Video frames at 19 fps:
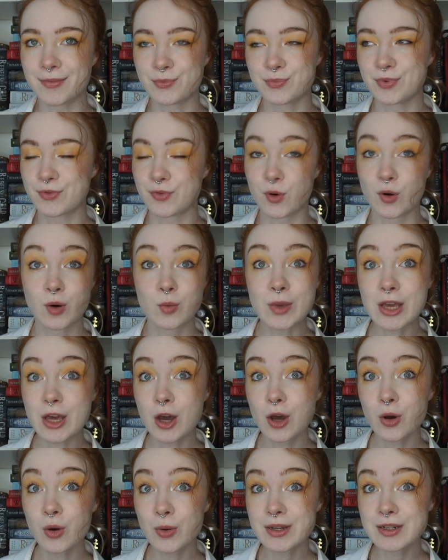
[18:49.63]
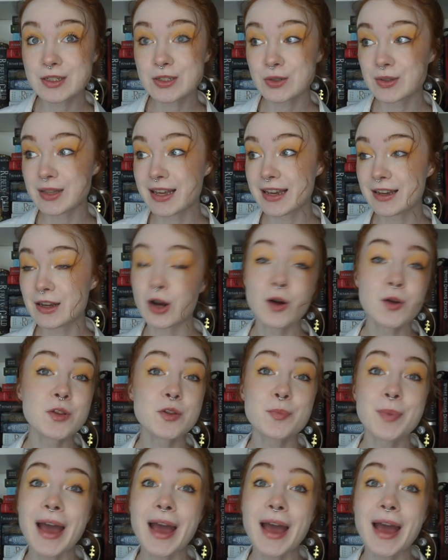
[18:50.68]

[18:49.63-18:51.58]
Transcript: before we go into like all the